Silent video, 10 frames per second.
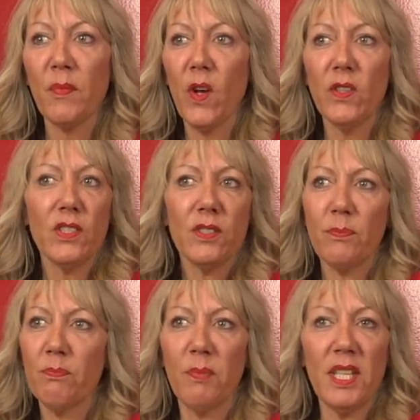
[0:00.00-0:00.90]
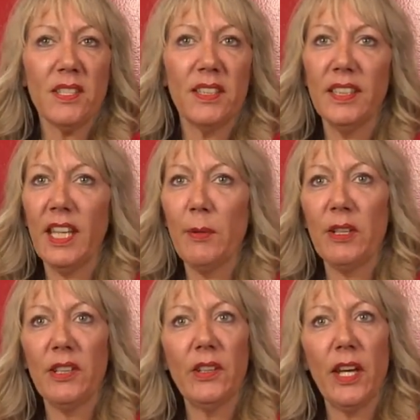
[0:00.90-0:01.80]
I just basically came
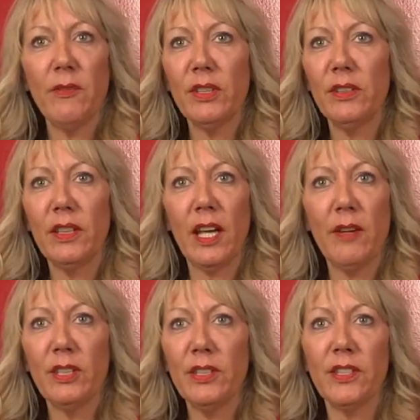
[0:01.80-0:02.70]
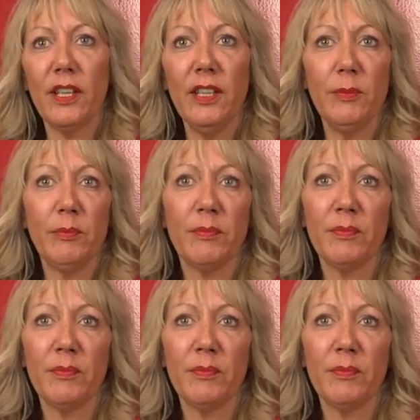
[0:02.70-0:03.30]
out here to have a good time.